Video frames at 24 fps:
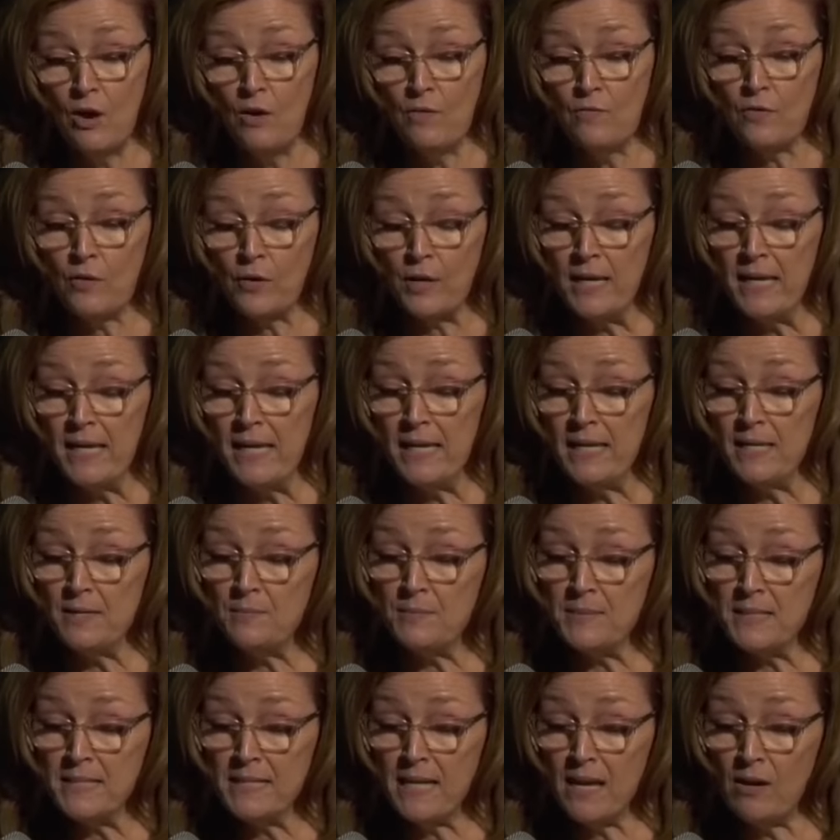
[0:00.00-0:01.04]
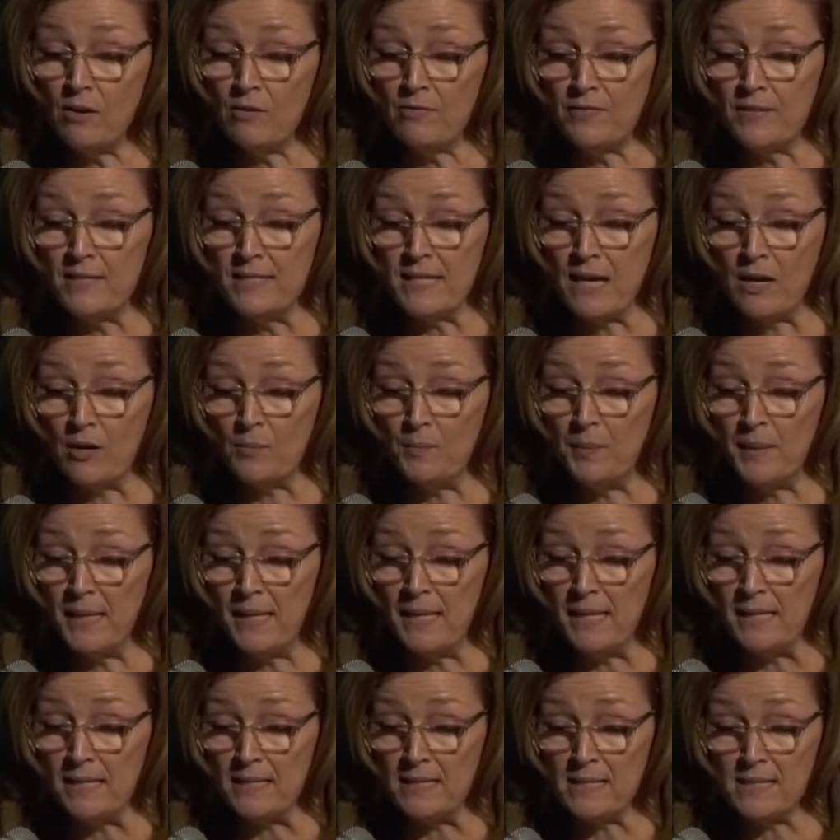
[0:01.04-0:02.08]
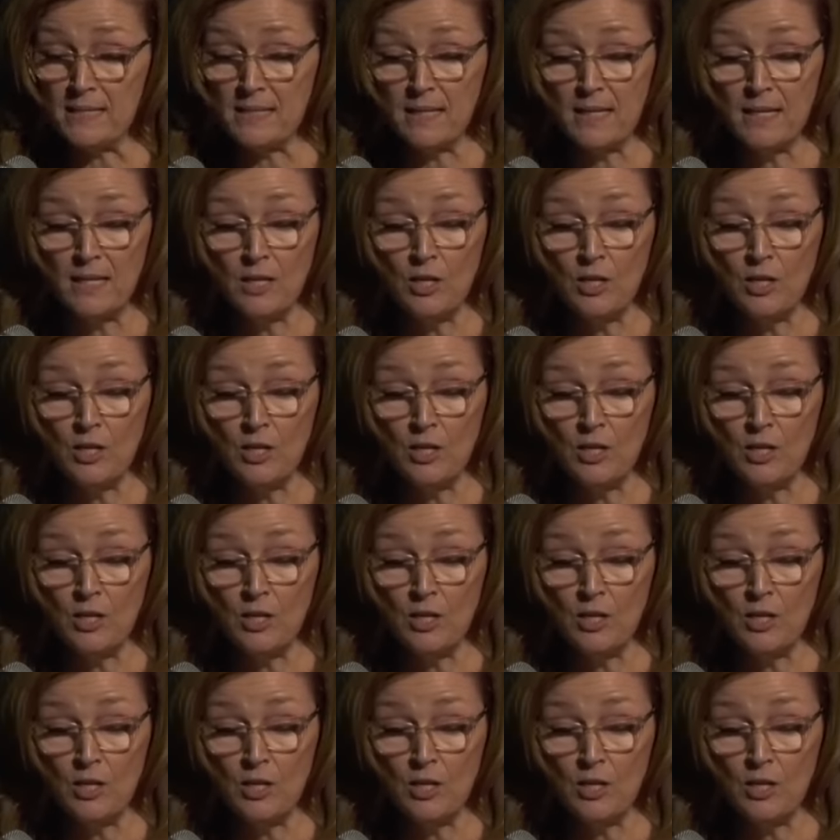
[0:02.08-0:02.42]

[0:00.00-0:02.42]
For he himself is our peace,